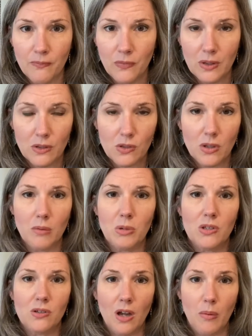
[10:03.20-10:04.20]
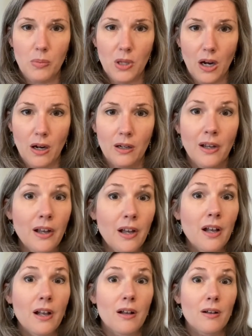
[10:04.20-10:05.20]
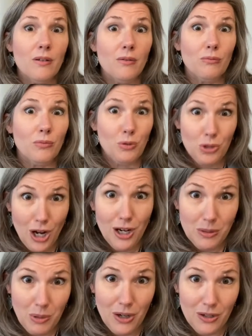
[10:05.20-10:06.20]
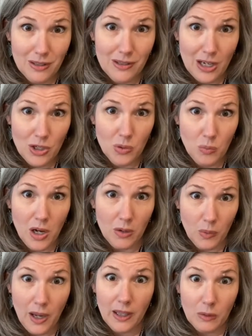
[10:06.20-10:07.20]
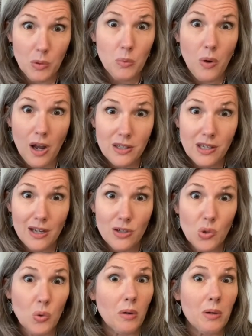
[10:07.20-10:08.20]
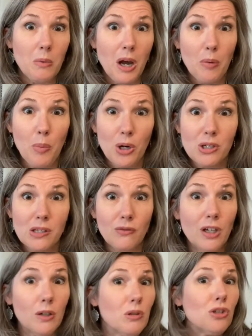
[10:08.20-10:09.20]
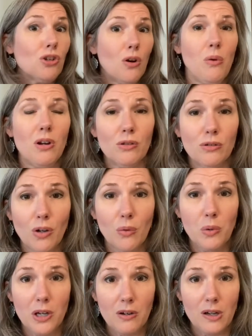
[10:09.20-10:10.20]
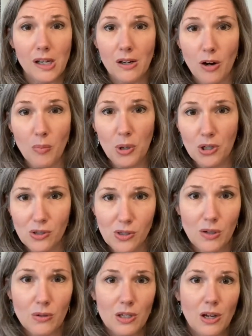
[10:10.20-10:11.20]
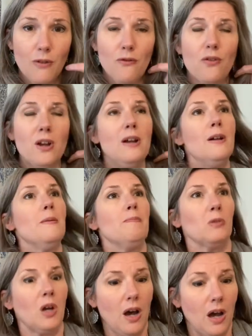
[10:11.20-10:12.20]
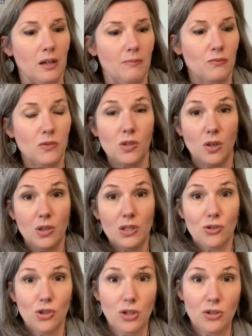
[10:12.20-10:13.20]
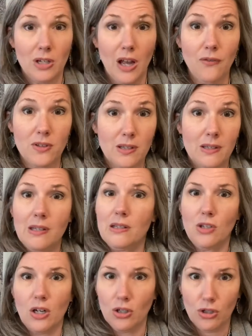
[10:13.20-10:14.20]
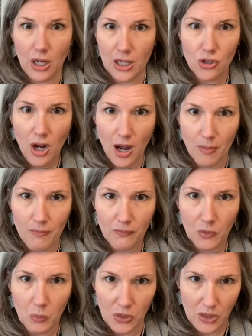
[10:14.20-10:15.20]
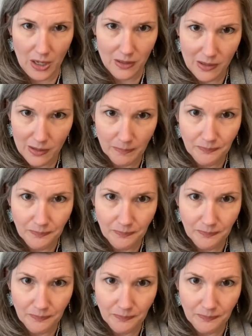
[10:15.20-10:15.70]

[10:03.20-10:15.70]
So let me stop there. We talked about session one, right? Like, we want to endure, we want to persevere, we don't want to grow weary in our pursuit of God. So this church in Ephesus has done a great job with this.